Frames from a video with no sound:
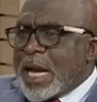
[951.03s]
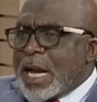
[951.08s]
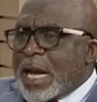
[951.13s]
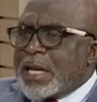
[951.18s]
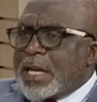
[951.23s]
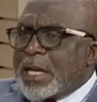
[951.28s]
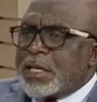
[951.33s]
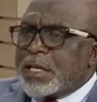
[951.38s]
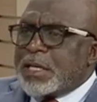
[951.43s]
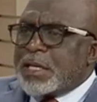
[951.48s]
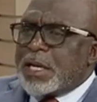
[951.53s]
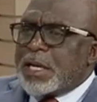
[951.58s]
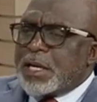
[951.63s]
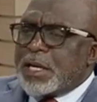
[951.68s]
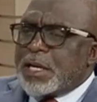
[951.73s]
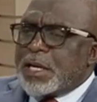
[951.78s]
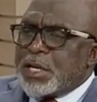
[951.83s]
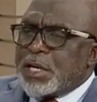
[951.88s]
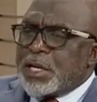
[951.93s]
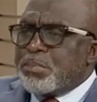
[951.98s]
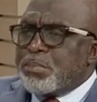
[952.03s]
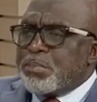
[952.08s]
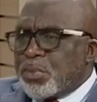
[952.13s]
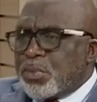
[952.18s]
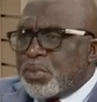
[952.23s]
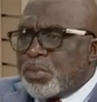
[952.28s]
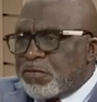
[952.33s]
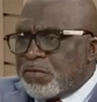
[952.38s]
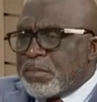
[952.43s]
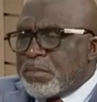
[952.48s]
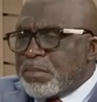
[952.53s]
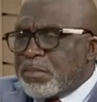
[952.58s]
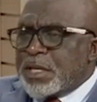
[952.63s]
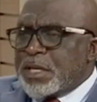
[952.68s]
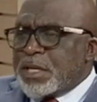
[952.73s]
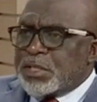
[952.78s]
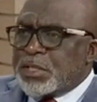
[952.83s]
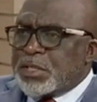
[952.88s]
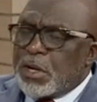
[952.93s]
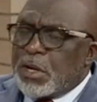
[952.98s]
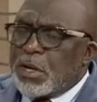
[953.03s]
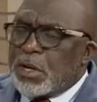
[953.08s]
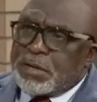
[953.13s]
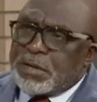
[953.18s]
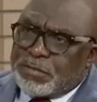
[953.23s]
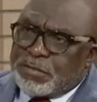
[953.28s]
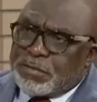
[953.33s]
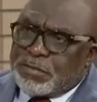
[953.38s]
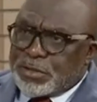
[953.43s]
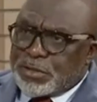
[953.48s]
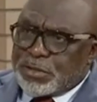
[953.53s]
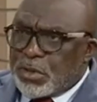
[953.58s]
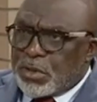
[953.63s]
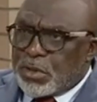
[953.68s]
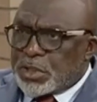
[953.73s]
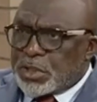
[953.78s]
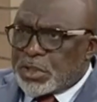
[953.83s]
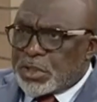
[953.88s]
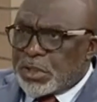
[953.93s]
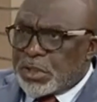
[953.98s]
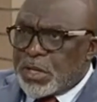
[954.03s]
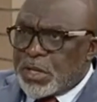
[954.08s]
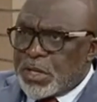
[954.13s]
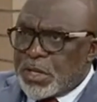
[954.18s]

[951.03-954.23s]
and improvement on infrastructure.